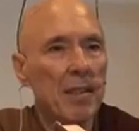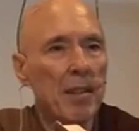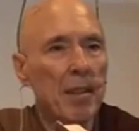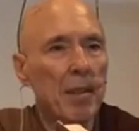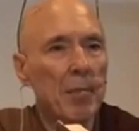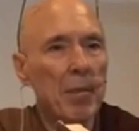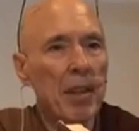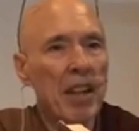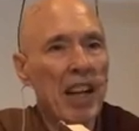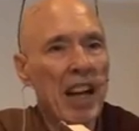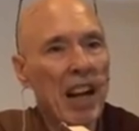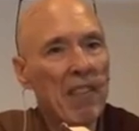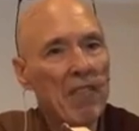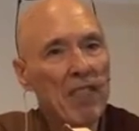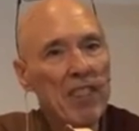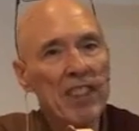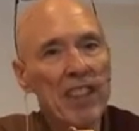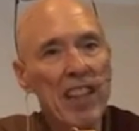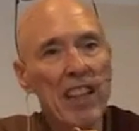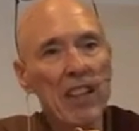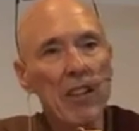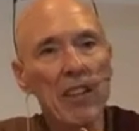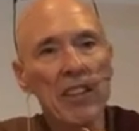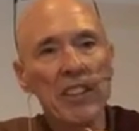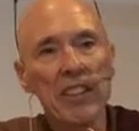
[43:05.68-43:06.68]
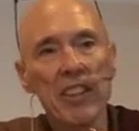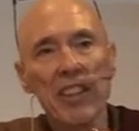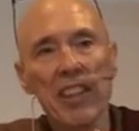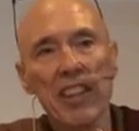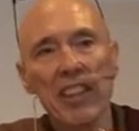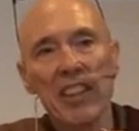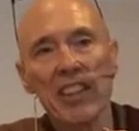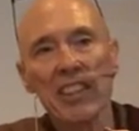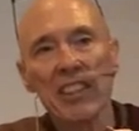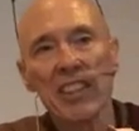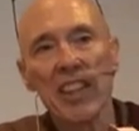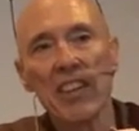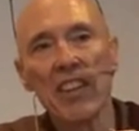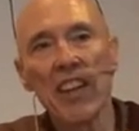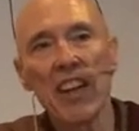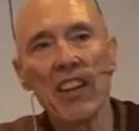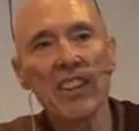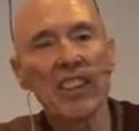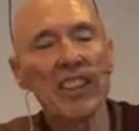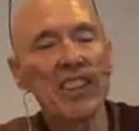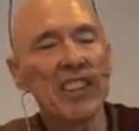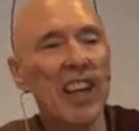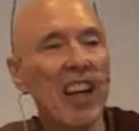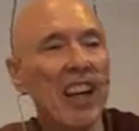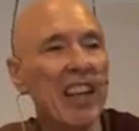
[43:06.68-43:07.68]
But I have to say also that there's
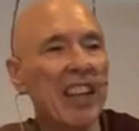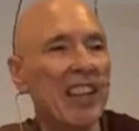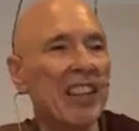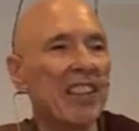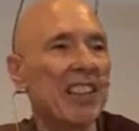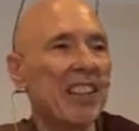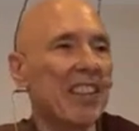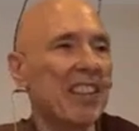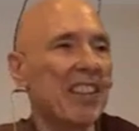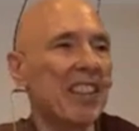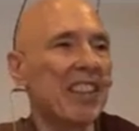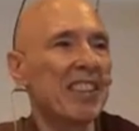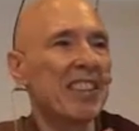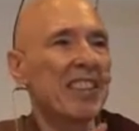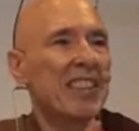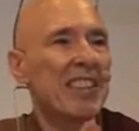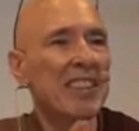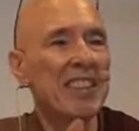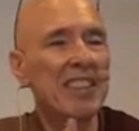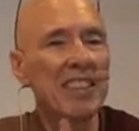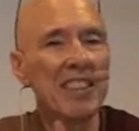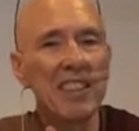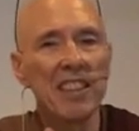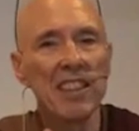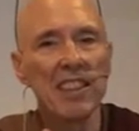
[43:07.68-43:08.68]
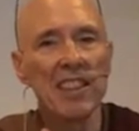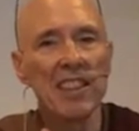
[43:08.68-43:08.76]
another side to this.